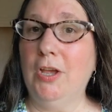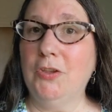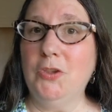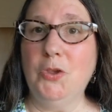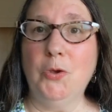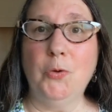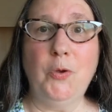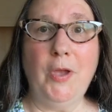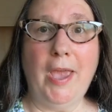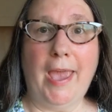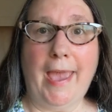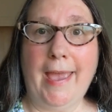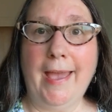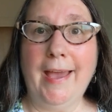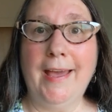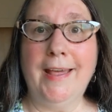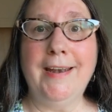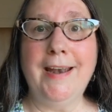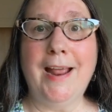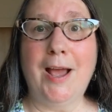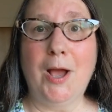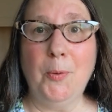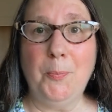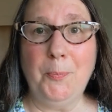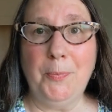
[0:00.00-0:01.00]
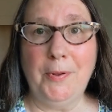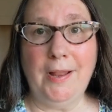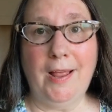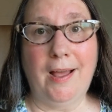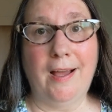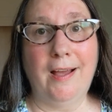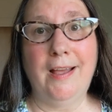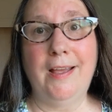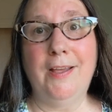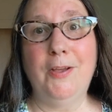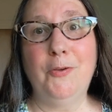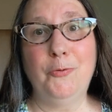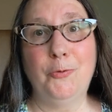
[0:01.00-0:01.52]
You can
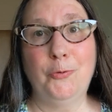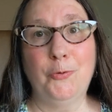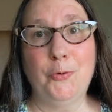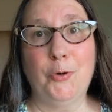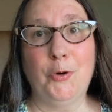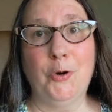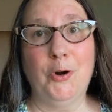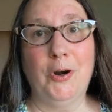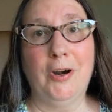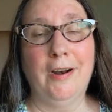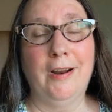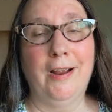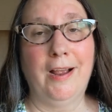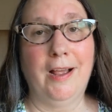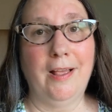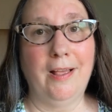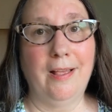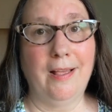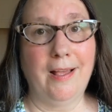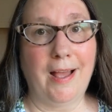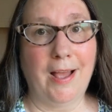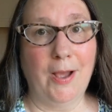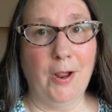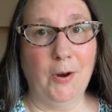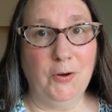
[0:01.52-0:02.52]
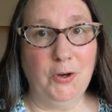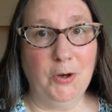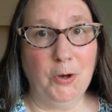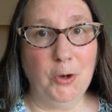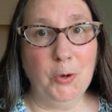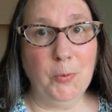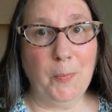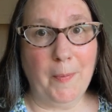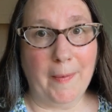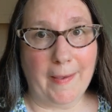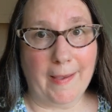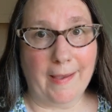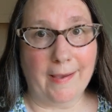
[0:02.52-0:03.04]
apply for a
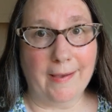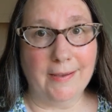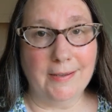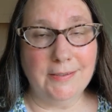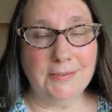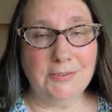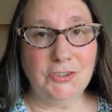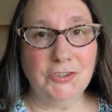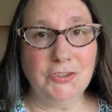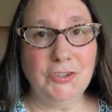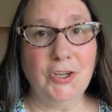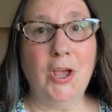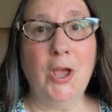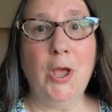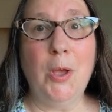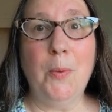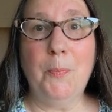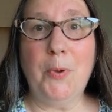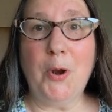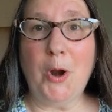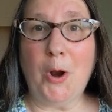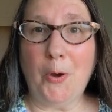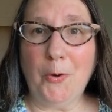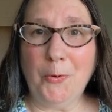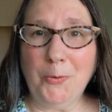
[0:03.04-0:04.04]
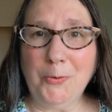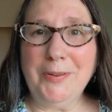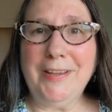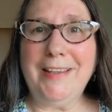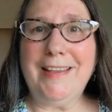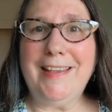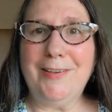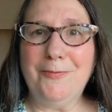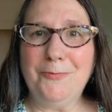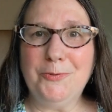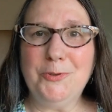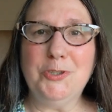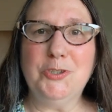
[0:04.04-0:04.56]
new badge but
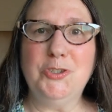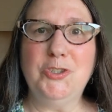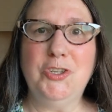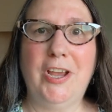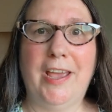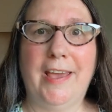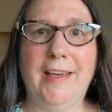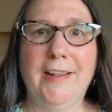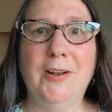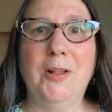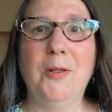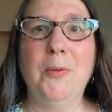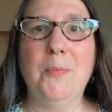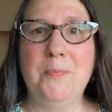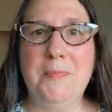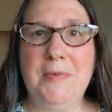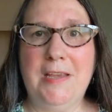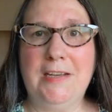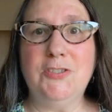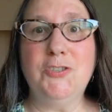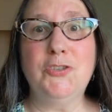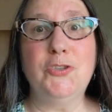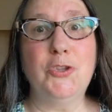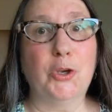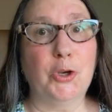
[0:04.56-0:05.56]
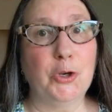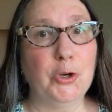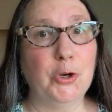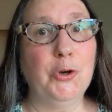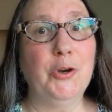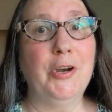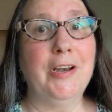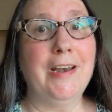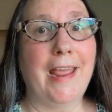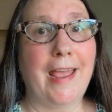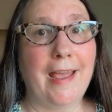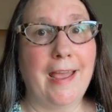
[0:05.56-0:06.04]
only if your channel meets the current